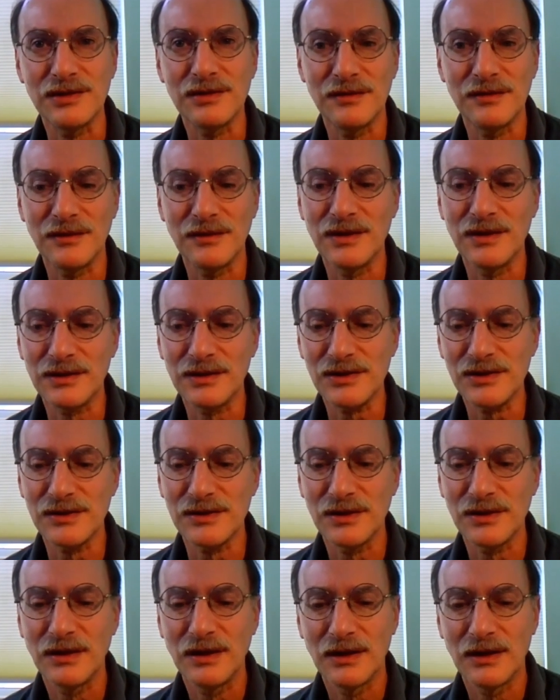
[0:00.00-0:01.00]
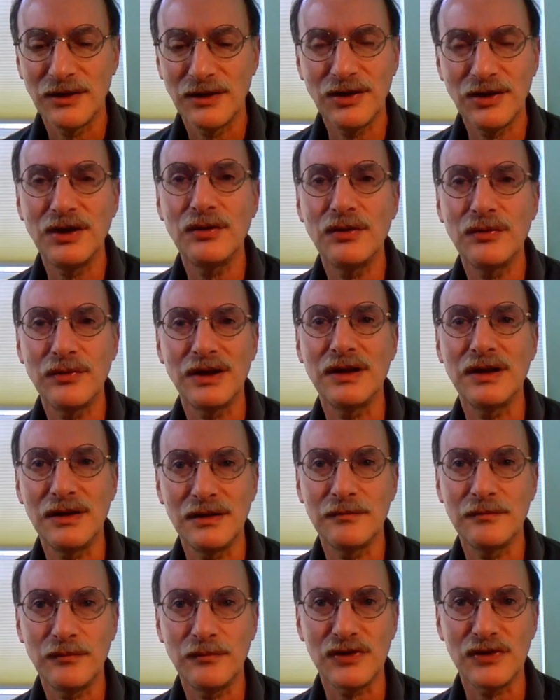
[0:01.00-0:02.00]
this
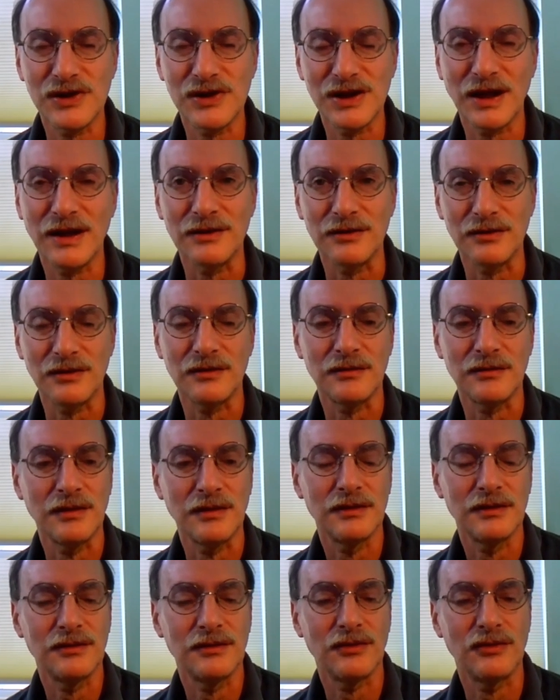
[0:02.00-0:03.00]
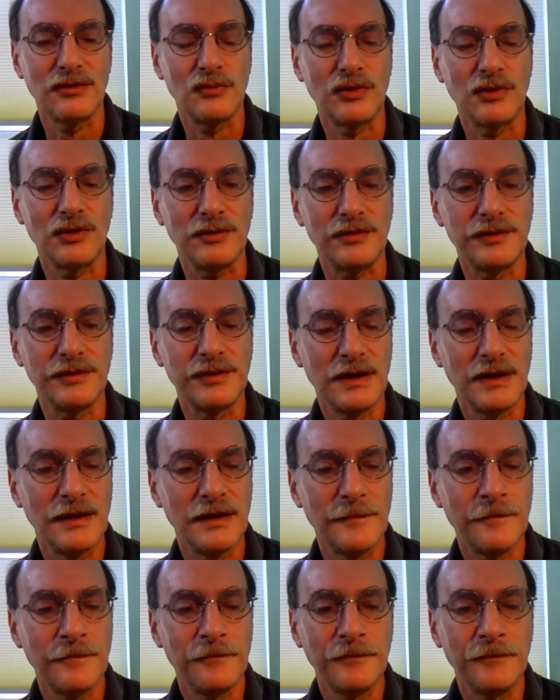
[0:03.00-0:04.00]
theory present to the world.
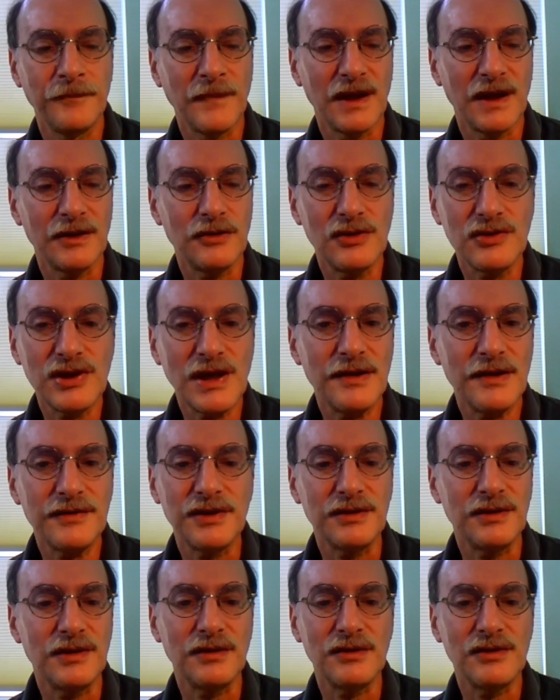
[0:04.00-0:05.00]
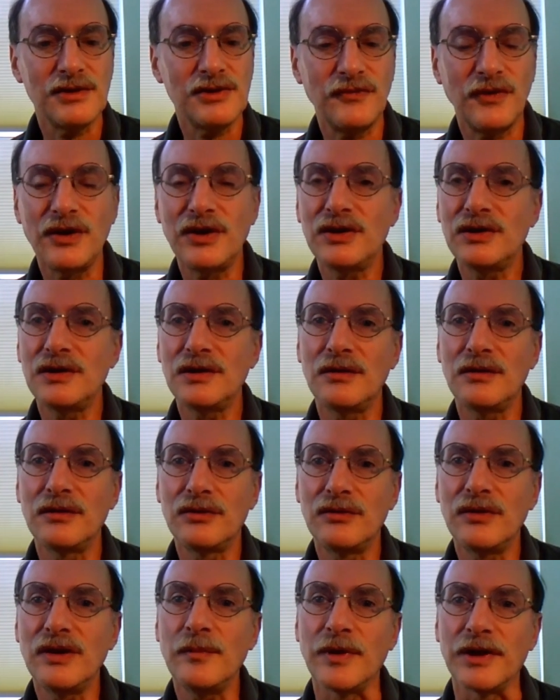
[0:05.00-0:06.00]
It turns out that there's very little
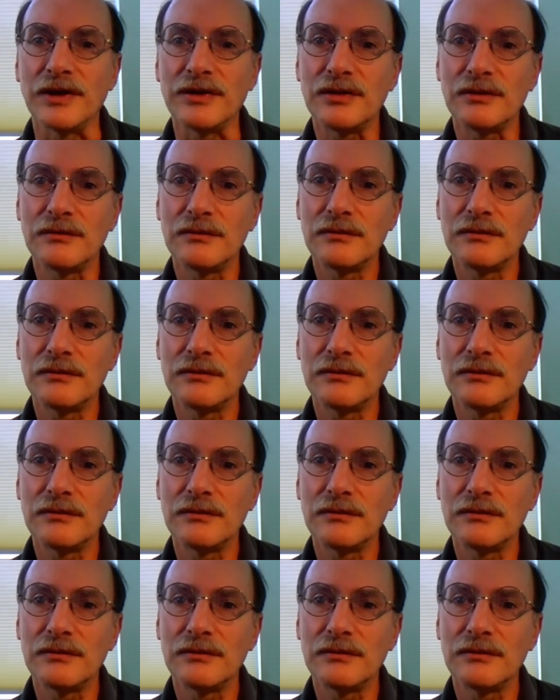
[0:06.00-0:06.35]
agreement.